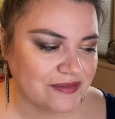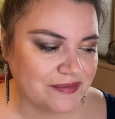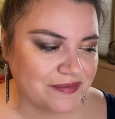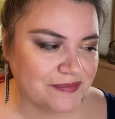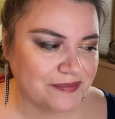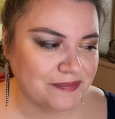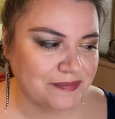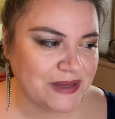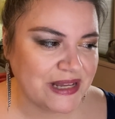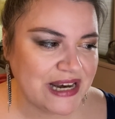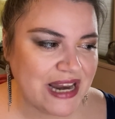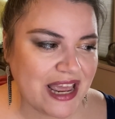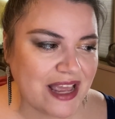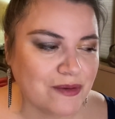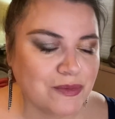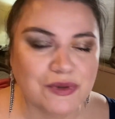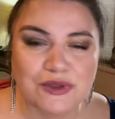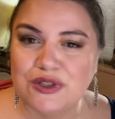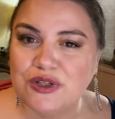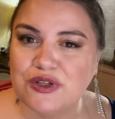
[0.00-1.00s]
been
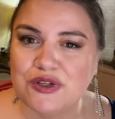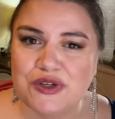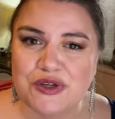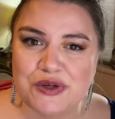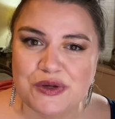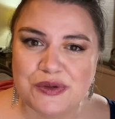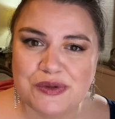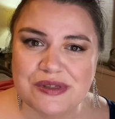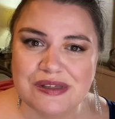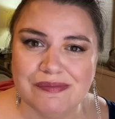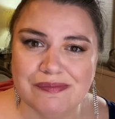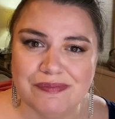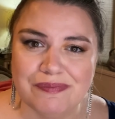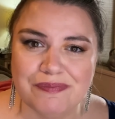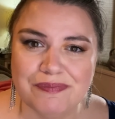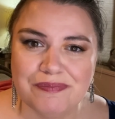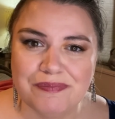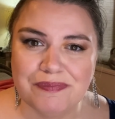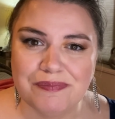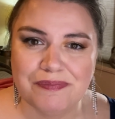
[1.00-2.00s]
able to choose and
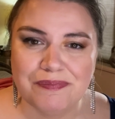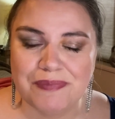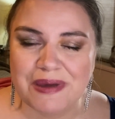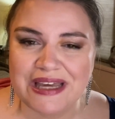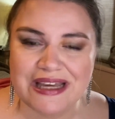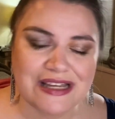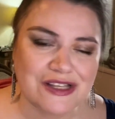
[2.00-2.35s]
pick